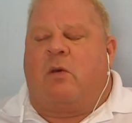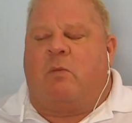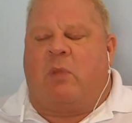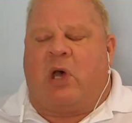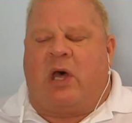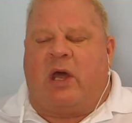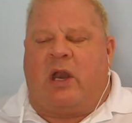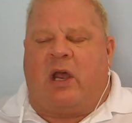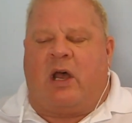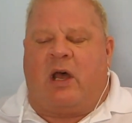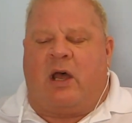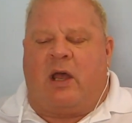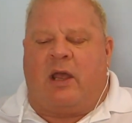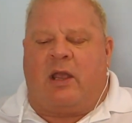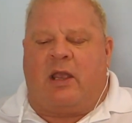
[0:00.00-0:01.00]
But
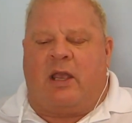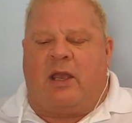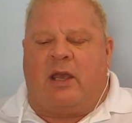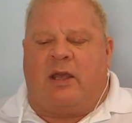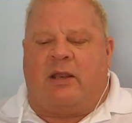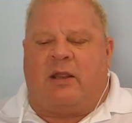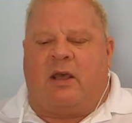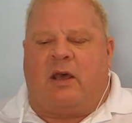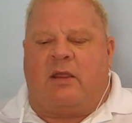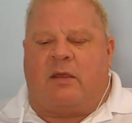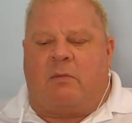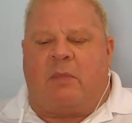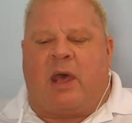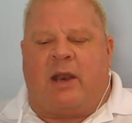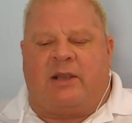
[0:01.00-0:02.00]

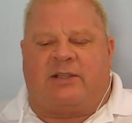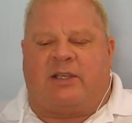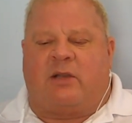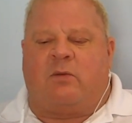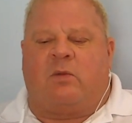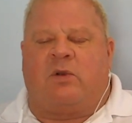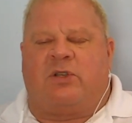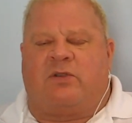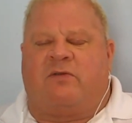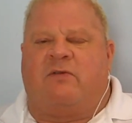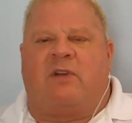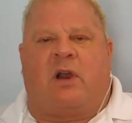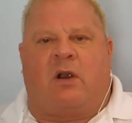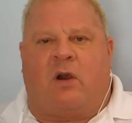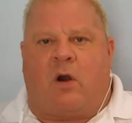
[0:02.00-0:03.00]
the medicine was
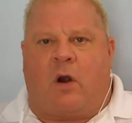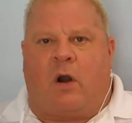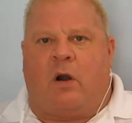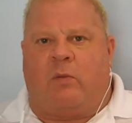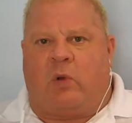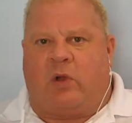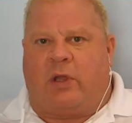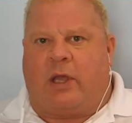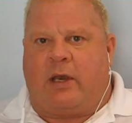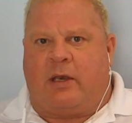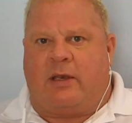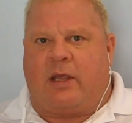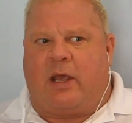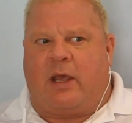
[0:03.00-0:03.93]
very horrible,